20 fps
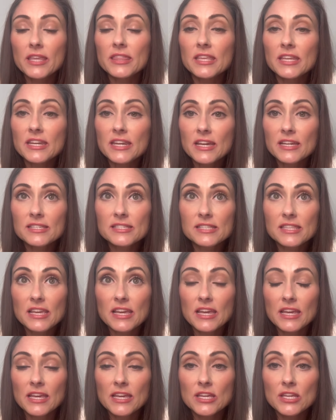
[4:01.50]
the next
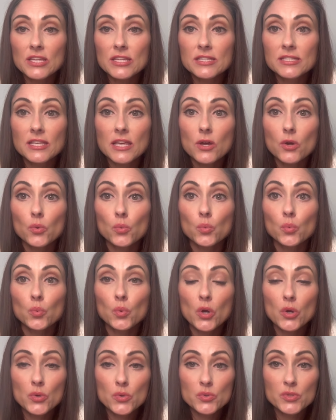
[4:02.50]
thing is
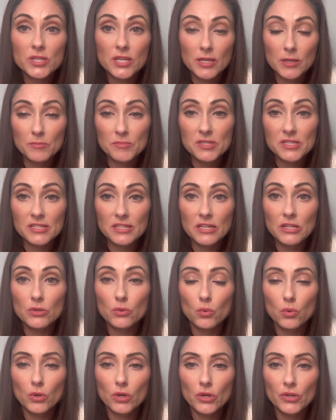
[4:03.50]
rose hip seed
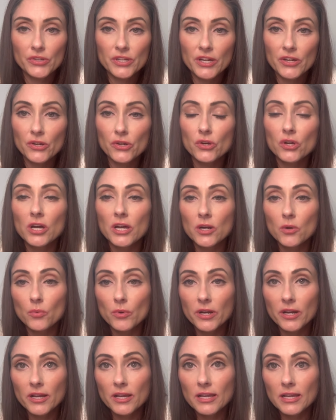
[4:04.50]
oil. Now you're gonna
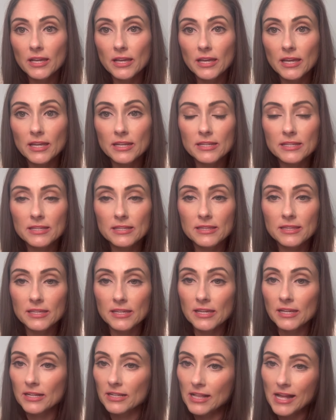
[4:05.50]
wanna get
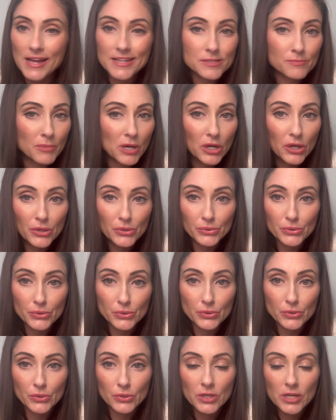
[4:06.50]
in a glass
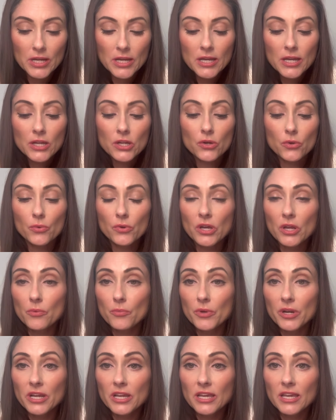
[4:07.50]
bottle, you're gonna
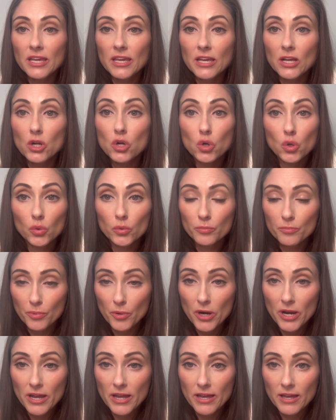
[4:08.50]
wanna get cold
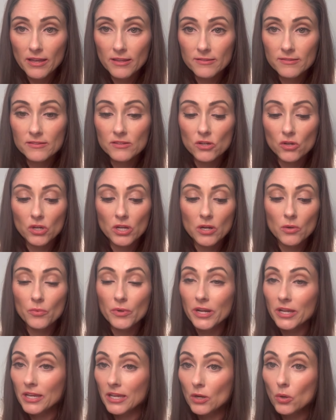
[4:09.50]
pressed, you're gonna
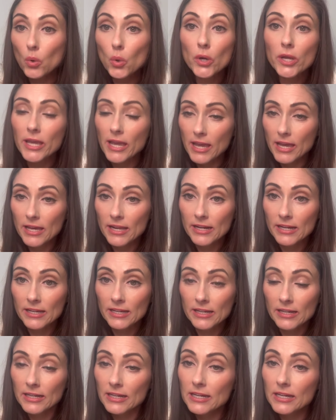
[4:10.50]
wanna get
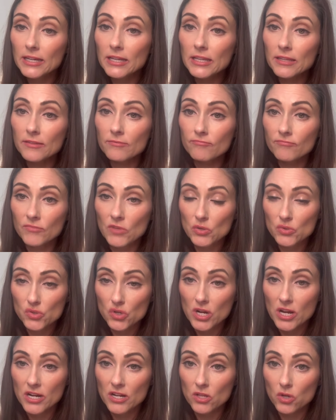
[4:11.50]
organic. Those are
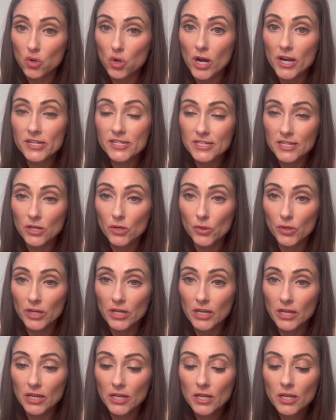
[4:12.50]
kind of the
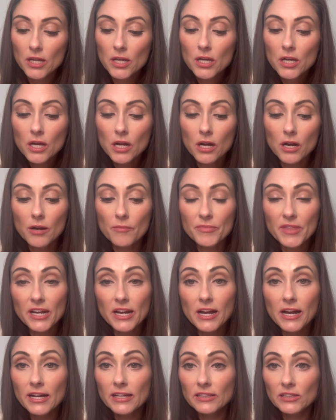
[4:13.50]
criteria that
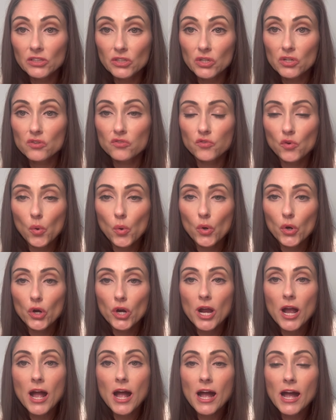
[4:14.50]
I look
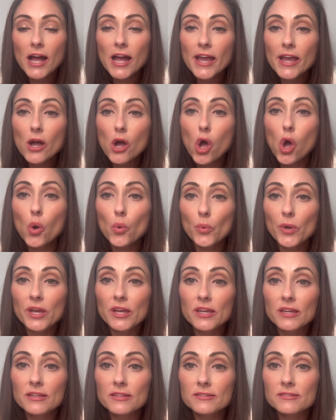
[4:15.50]
for. I
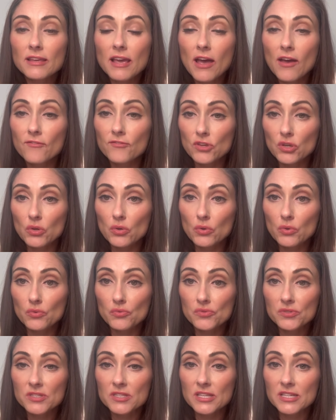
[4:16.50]
always have
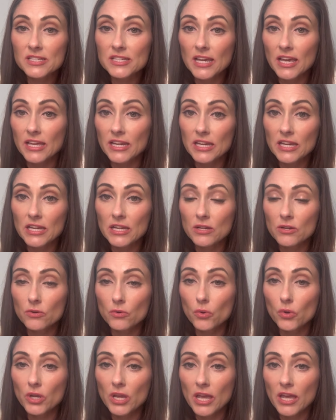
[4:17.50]
used the Teddy
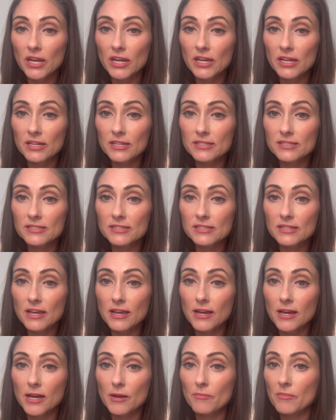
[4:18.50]
Organics.
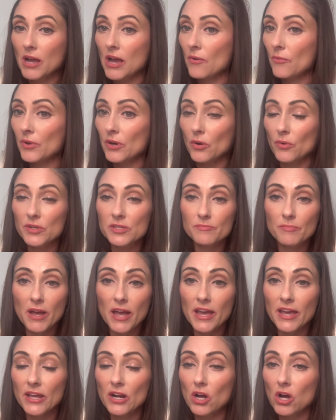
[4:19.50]
I would always
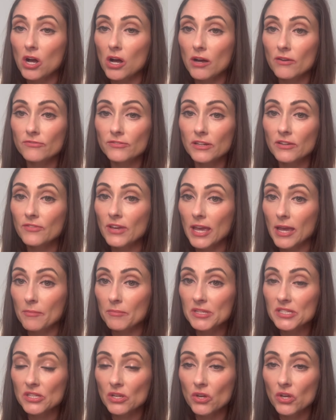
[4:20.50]
buy it off of
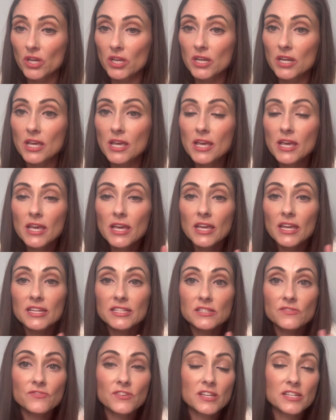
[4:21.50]
Amazon. It's
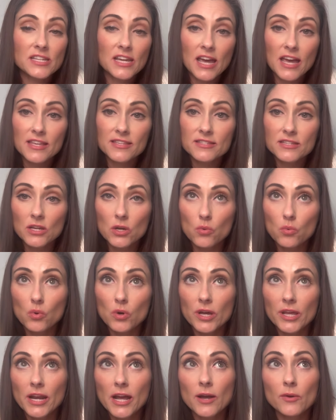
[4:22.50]
a fantastic
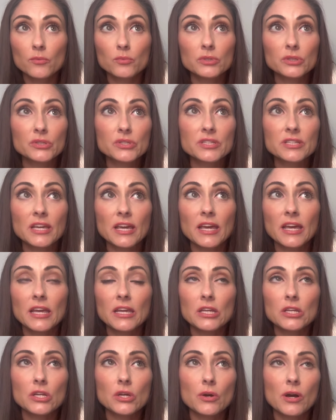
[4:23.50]
one. I will say,
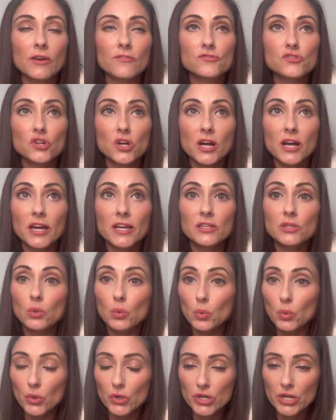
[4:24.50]
you know, I've tried the
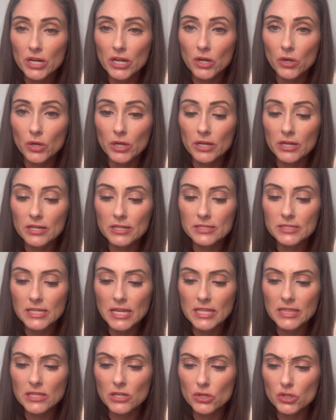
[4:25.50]
Ordinaries
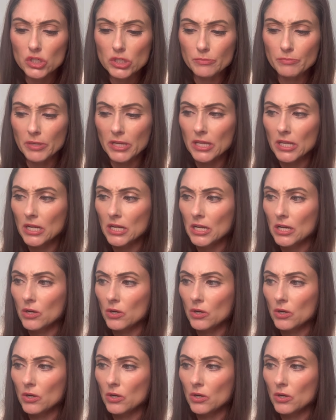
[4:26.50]
and there's been